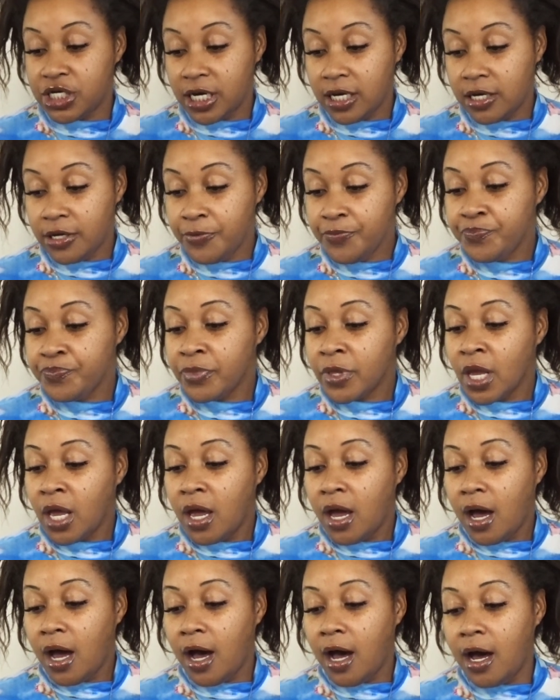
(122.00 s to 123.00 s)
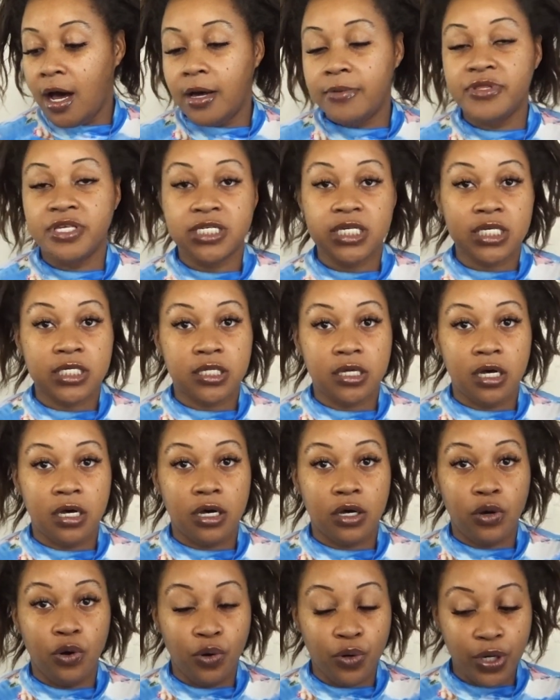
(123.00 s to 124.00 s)
gel. This is
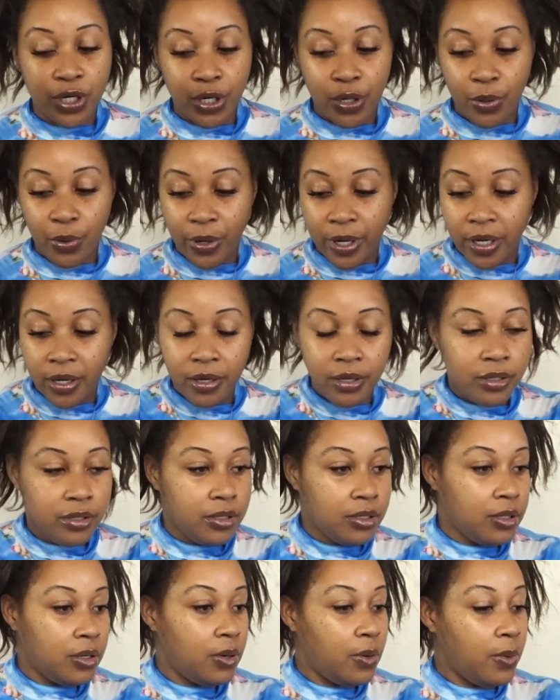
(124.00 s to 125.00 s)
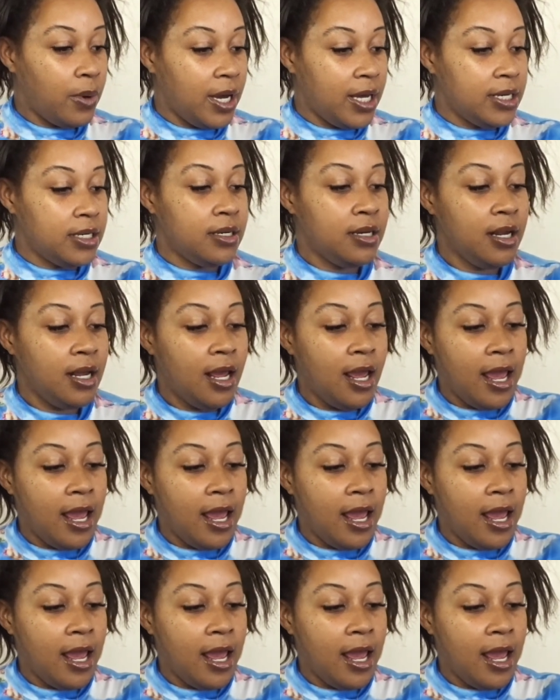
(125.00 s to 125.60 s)
the coconut oil one.